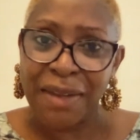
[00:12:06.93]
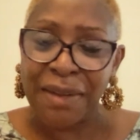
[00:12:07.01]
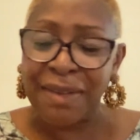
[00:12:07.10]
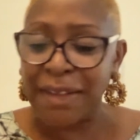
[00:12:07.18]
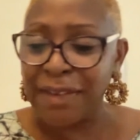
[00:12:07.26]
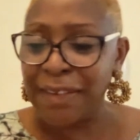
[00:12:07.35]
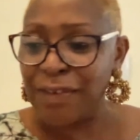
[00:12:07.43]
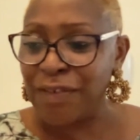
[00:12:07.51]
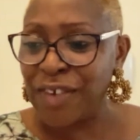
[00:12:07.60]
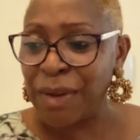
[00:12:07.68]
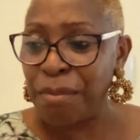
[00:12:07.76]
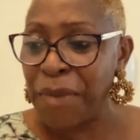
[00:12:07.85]

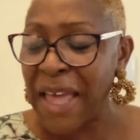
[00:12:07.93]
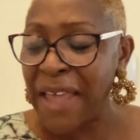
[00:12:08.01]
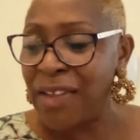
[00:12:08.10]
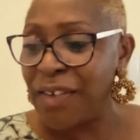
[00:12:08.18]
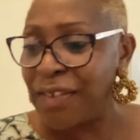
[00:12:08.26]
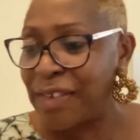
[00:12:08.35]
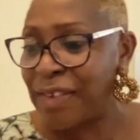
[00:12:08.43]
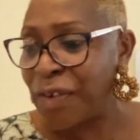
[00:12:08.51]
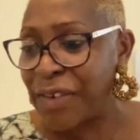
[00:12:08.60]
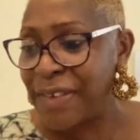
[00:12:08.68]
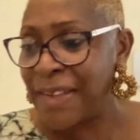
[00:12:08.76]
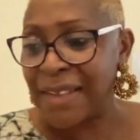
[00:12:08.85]
citizenship minus,
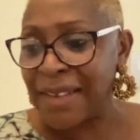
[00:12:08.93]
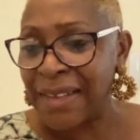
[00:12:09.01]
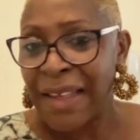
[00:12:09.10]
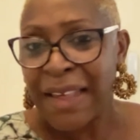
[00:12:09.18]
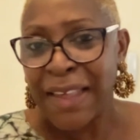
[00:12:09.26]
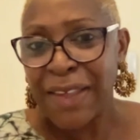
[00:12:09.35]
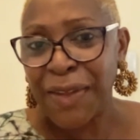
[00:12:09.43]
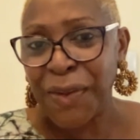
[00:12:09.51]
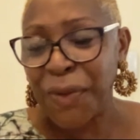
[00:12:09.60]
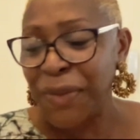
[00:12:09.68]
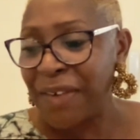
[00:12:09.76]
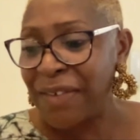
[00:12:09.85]
or
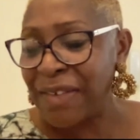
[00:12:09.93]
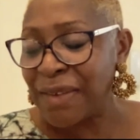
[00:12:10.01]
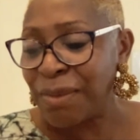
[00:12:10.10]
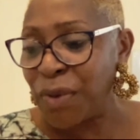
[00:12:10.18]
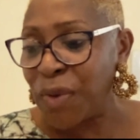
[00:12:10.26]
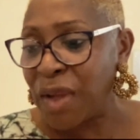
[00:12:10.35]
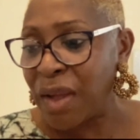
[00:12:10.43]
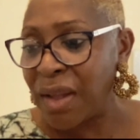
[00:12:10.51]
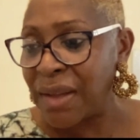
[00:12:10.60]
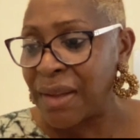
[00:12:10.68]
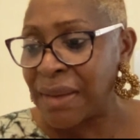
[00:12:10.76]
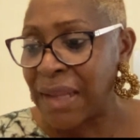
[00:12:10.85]
there's this book
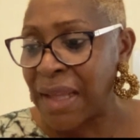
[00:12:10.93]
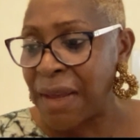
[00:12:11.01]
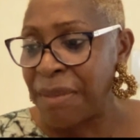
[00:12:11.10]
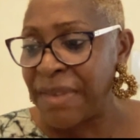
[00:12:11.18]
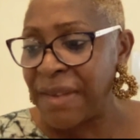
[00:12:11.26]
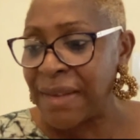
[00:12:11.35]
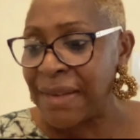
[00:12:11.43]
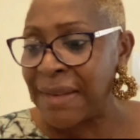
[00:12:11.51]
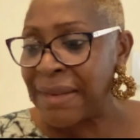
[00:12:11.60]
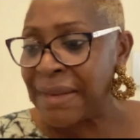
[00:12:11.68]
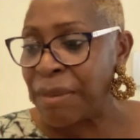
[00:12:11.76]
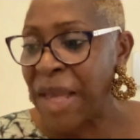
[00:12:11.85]
called
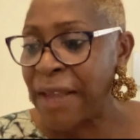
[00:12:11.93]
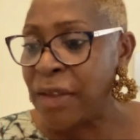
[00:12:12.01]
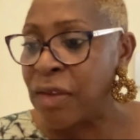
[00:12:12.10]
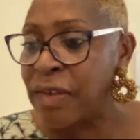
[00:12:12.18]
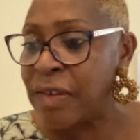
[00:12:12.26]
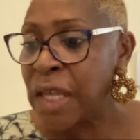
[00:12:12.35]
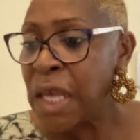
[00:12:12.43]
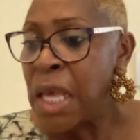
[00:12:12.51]
Citizens Minus.